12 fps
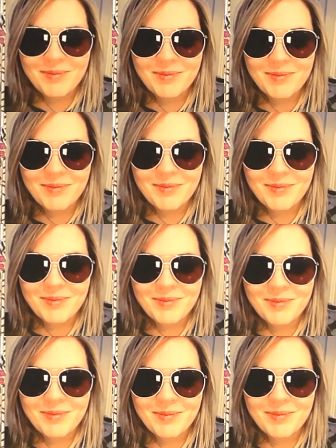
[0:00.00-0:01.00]
of a silly
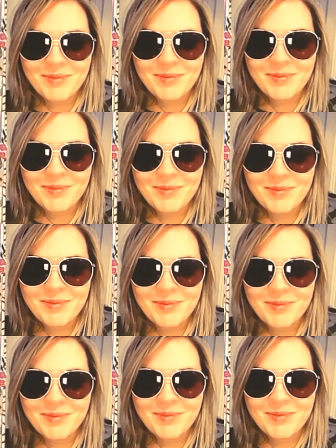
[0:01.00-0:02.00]
selfie, and
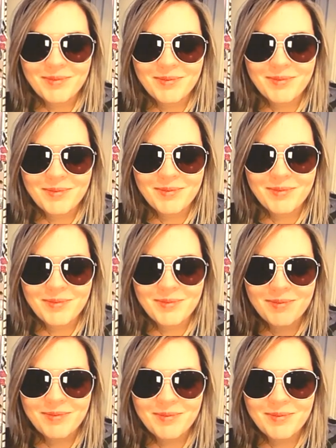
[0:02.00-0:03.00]

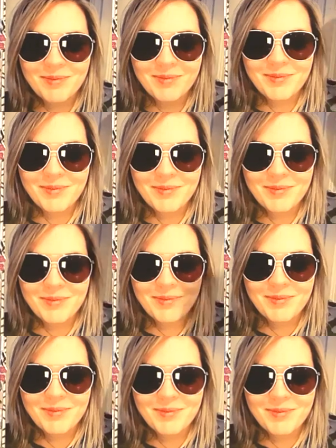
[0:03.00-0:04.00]
who
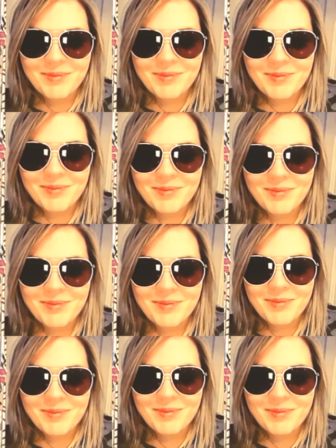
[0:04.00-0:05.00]
buys
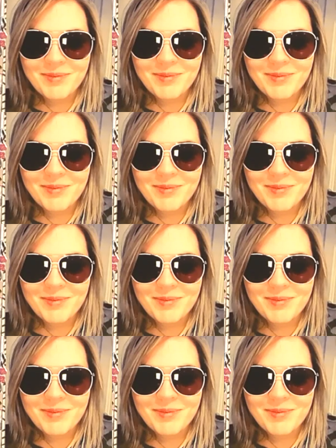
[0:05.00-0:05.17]
sunglasses when